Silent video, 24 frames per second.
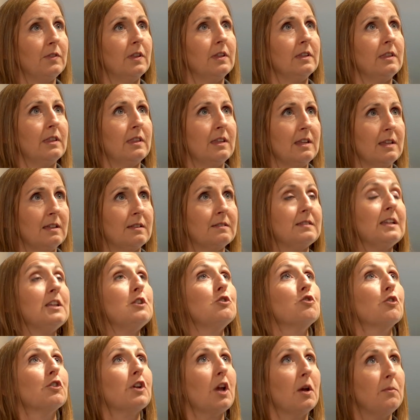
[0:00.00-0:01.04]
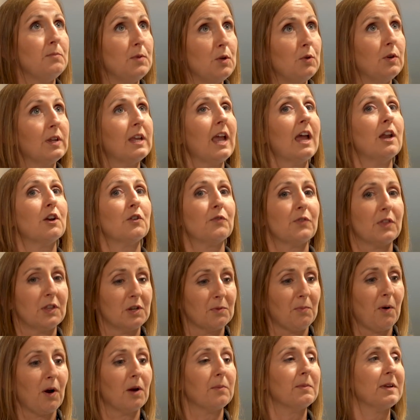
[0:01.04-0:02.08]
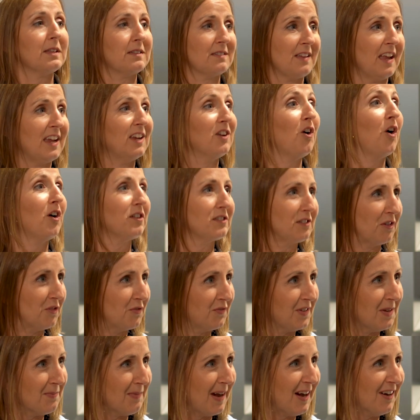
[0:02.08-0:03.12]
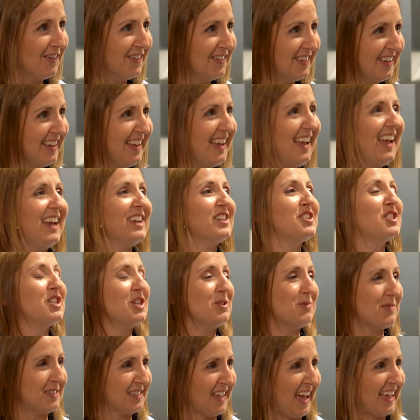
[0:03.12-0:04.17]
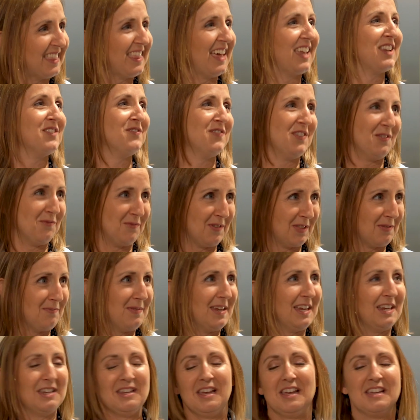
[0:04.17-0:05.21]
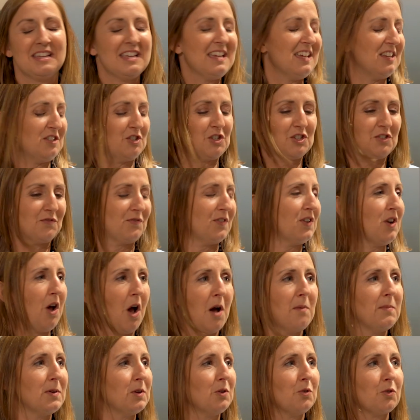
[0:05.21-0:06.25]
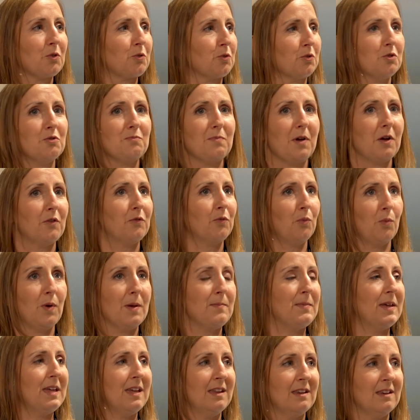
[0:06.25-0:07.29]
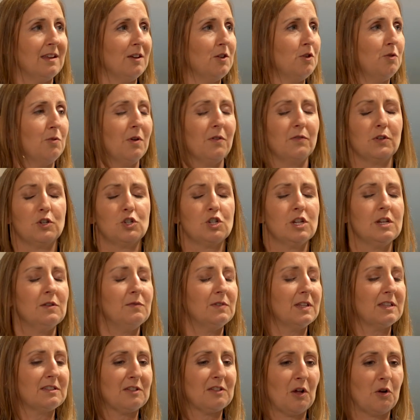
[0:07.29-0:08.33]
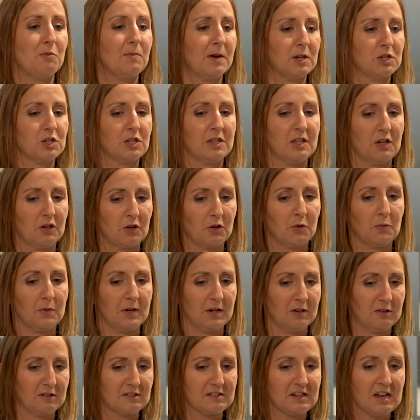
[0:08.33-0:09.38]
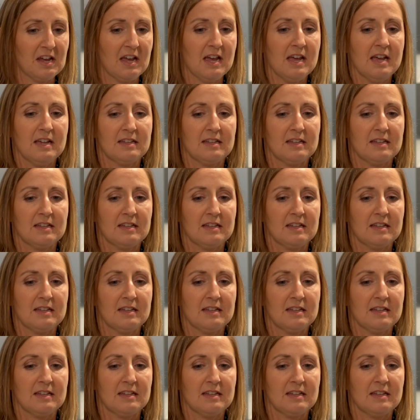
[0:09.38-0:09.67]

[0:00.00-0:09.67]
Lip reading: the senior communicator for the Department of State, also female. And she was at that event with me. And again, just phenomenal group of women who have achieved so much in their careers.